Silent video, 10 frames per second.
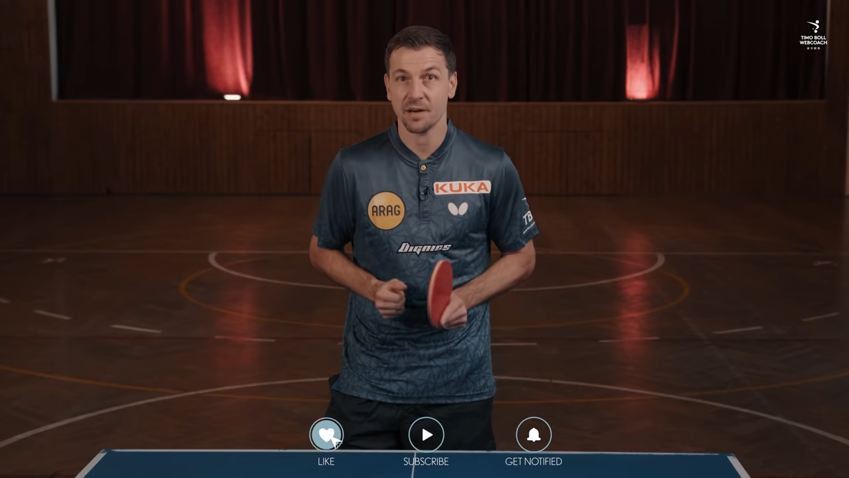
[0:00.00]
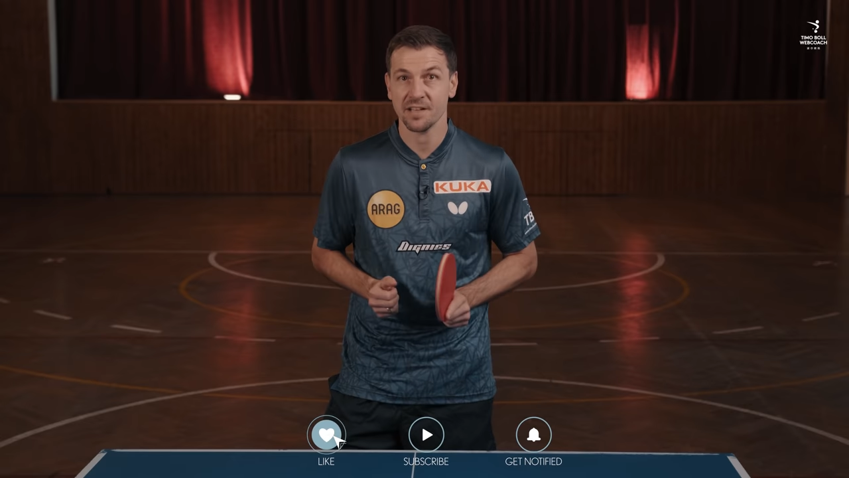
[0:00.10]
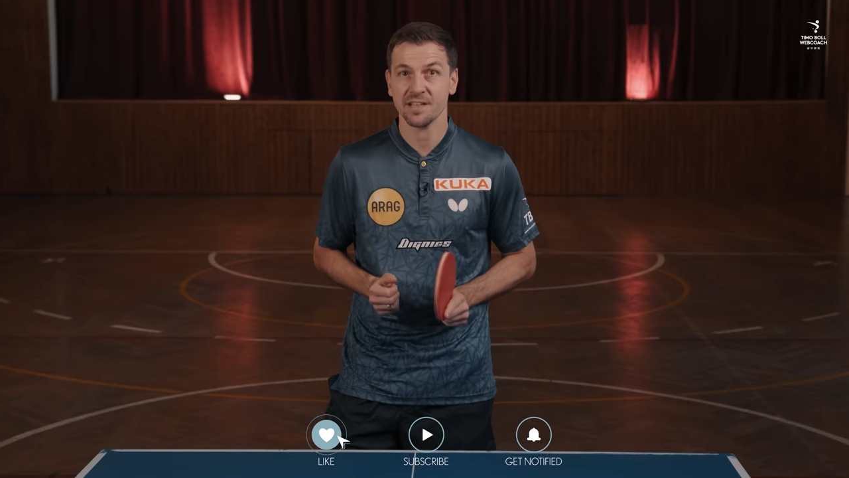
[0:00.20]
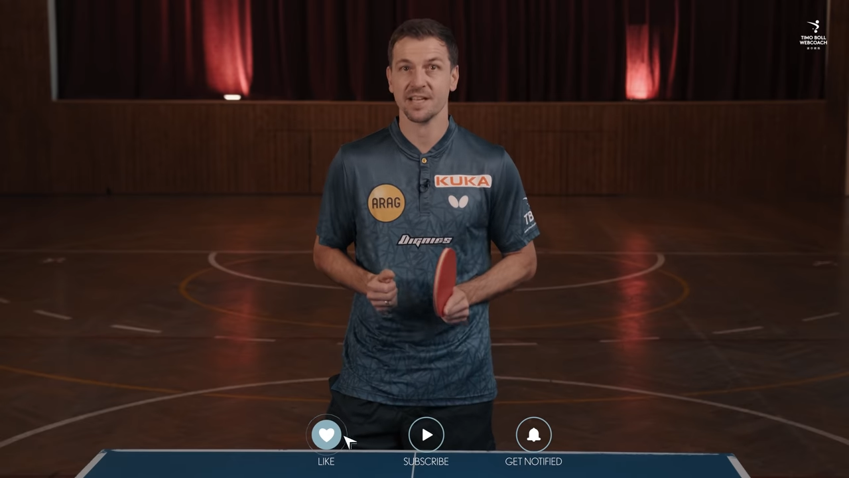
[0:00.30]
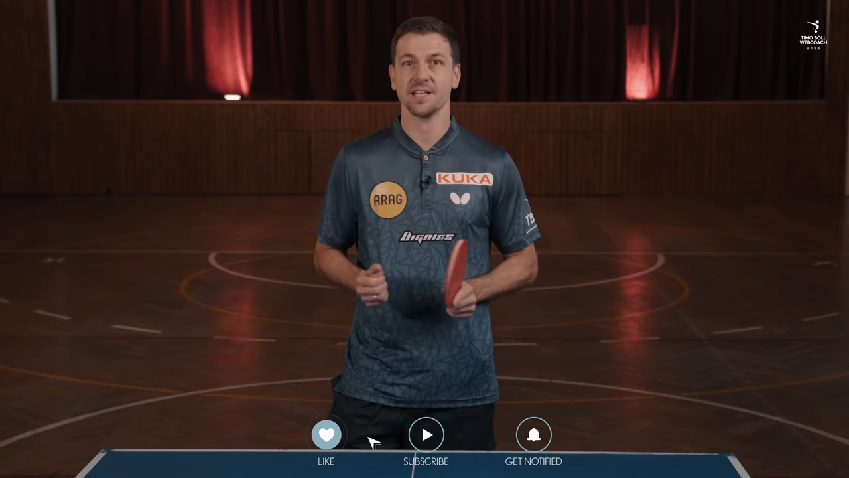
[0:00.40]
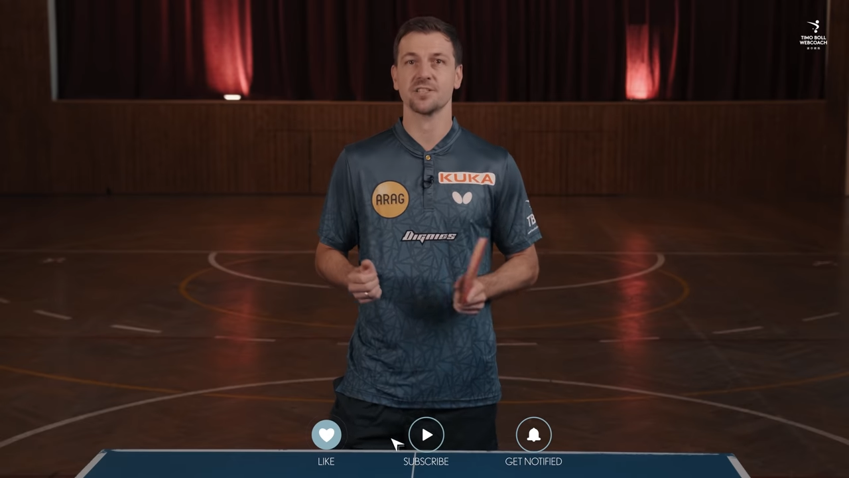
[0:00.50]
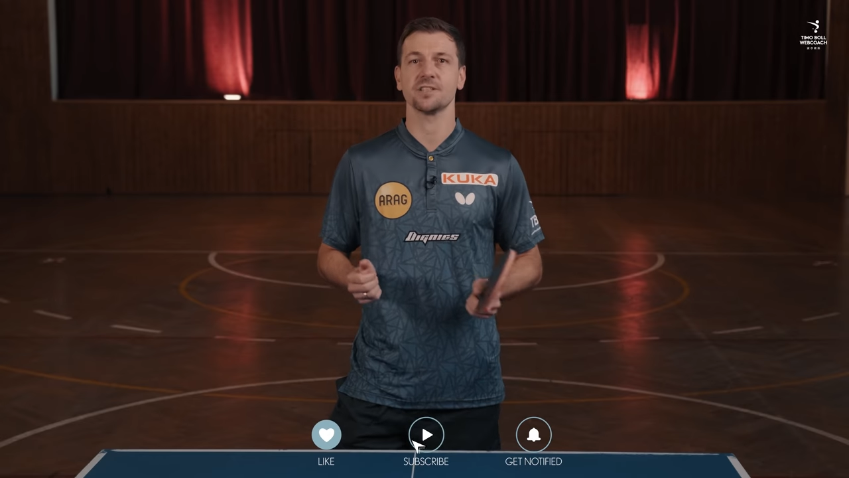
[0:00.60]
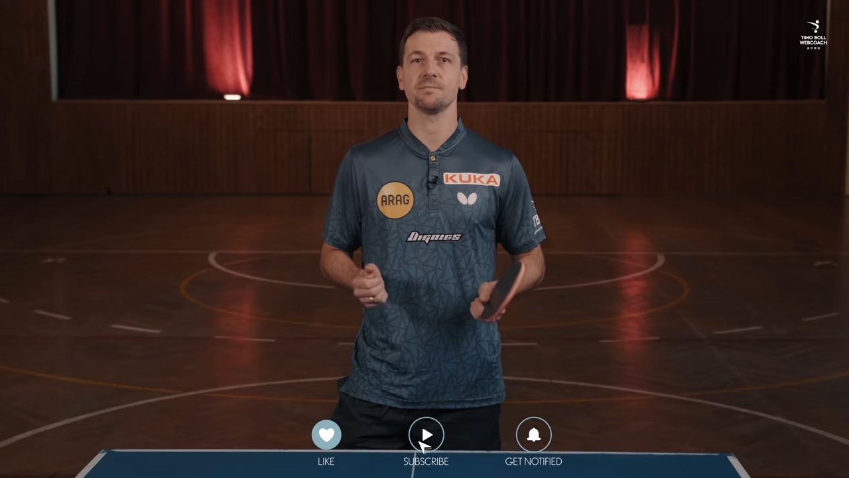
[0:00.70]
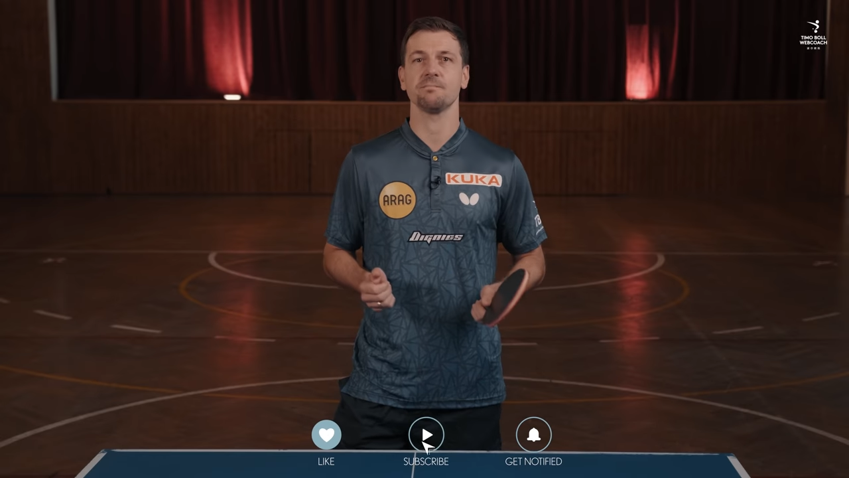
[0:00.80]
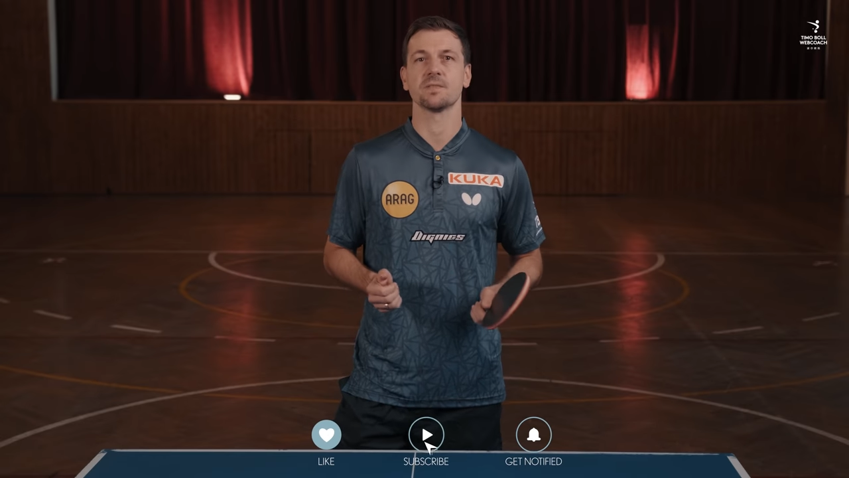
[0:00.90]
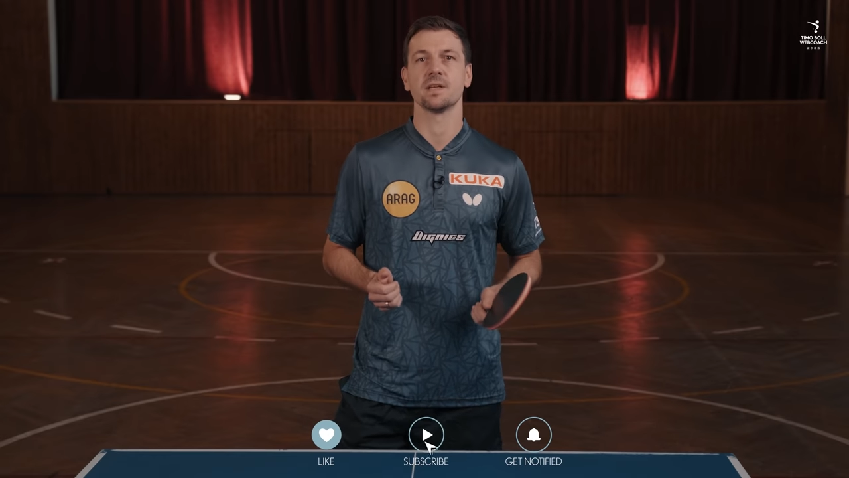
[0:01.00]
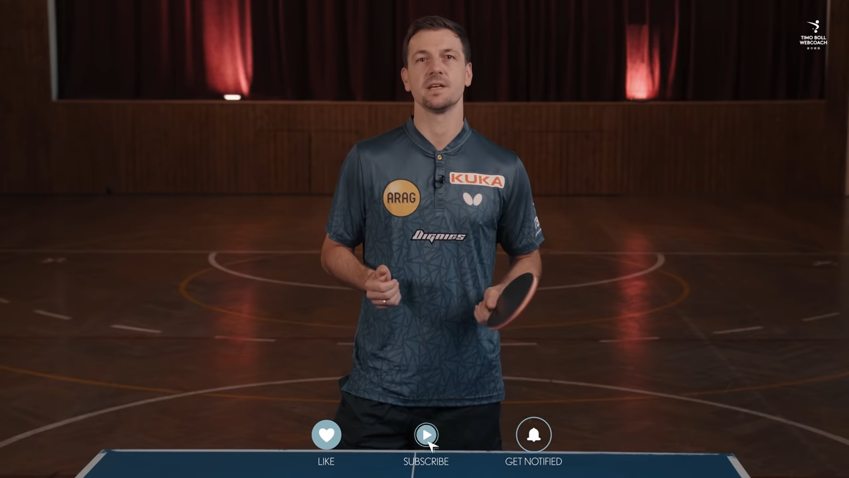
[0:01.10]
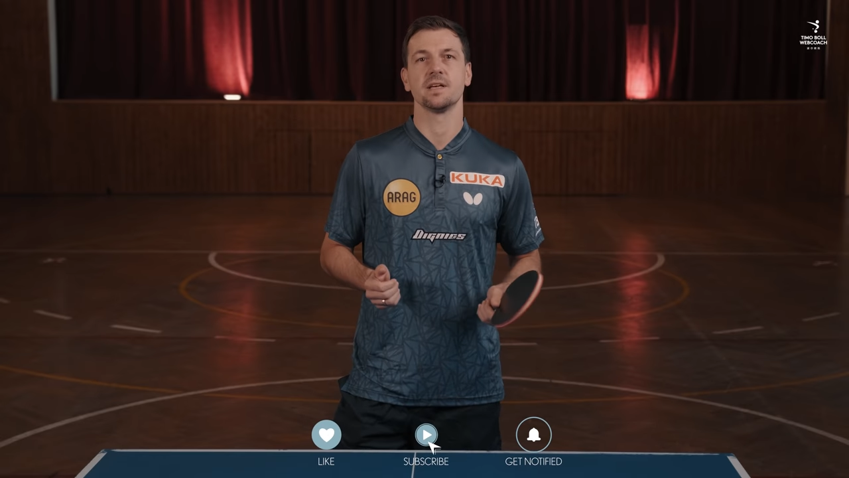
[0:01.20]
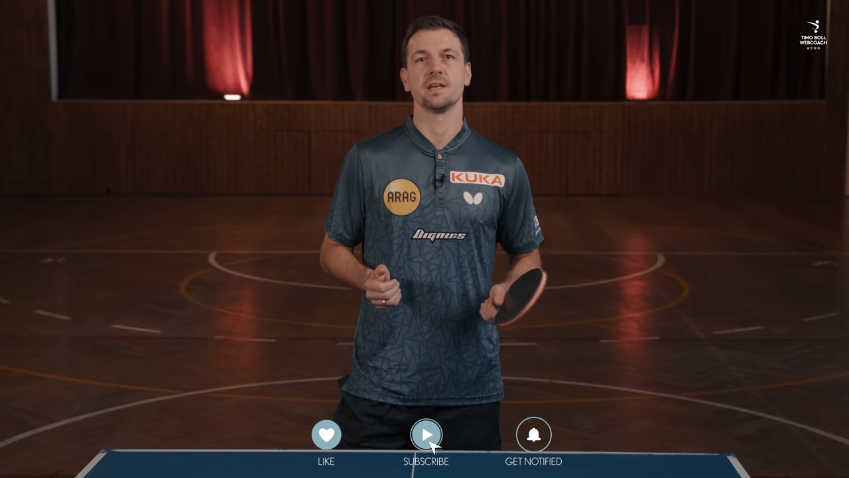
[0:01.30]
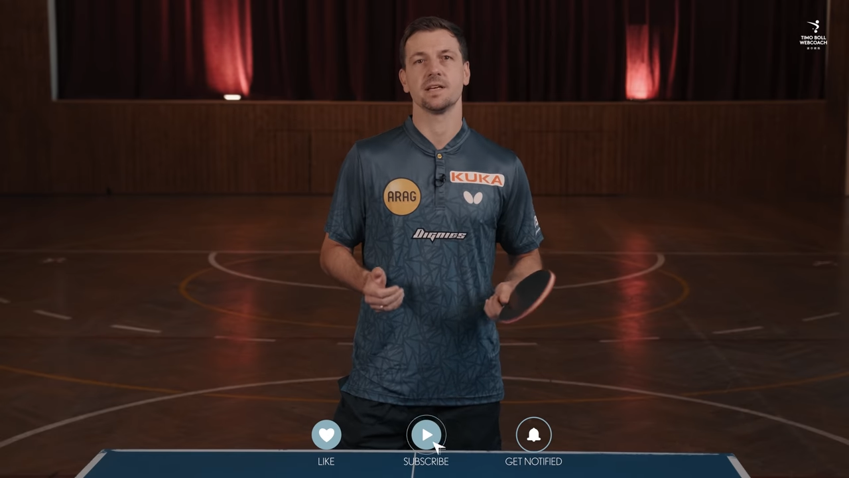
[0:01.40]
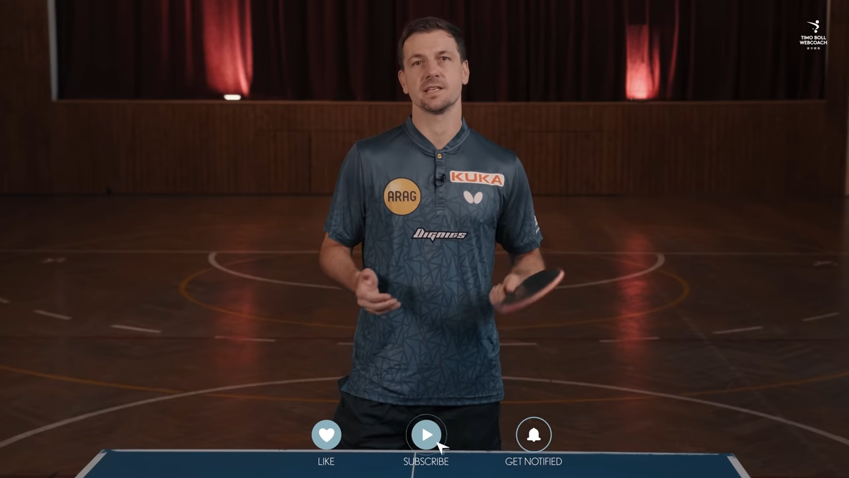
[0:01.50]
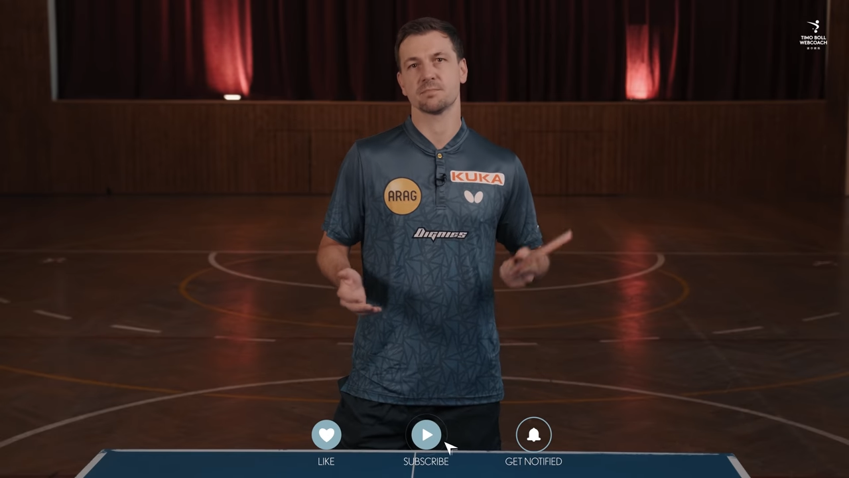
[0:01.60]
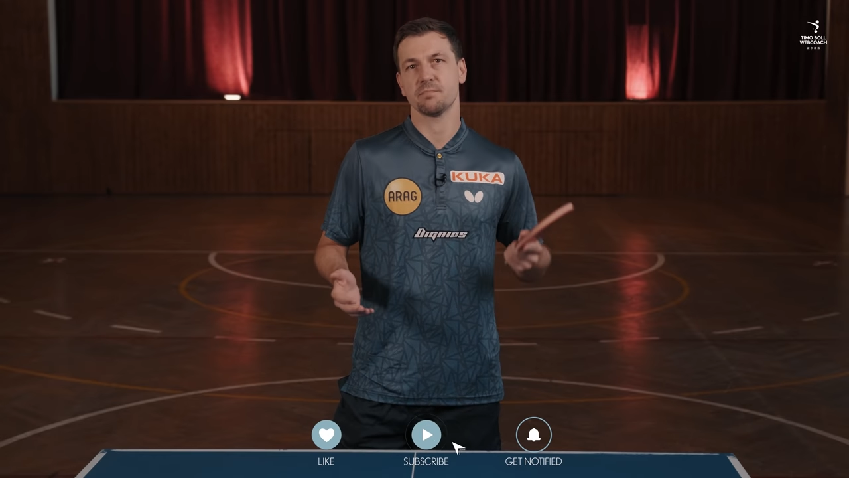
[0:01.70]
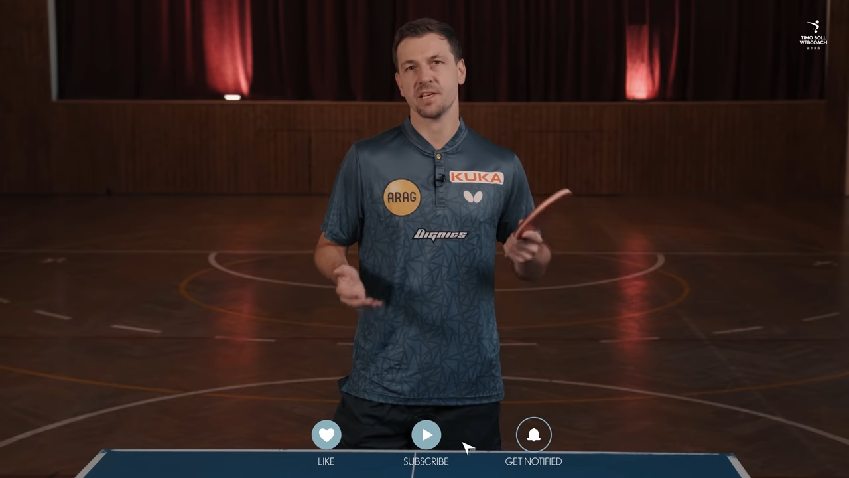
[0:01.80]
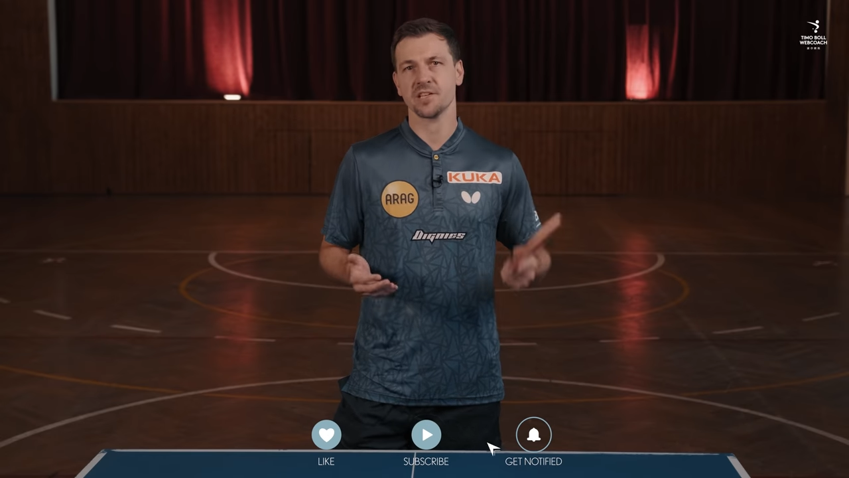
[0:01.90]
body tension,
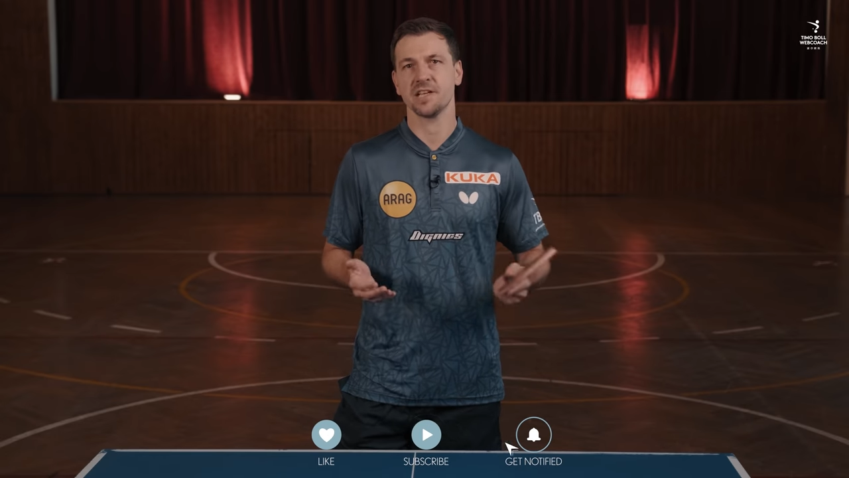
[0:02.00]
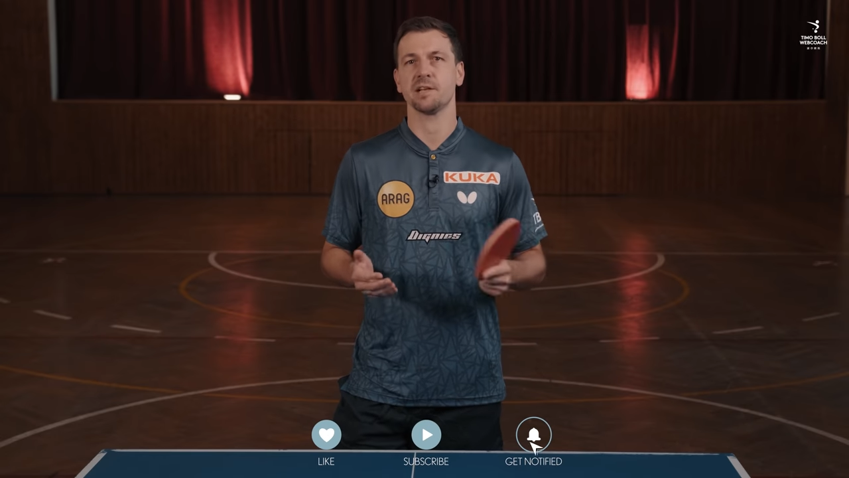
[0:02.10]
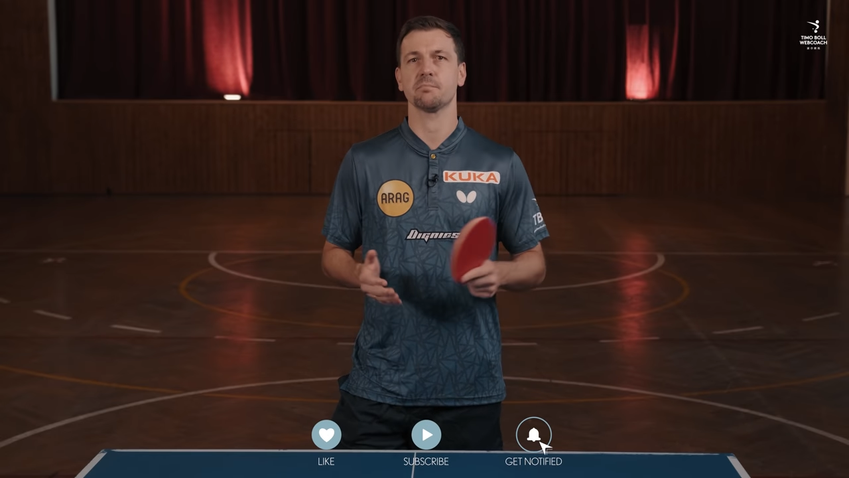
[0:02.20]
especially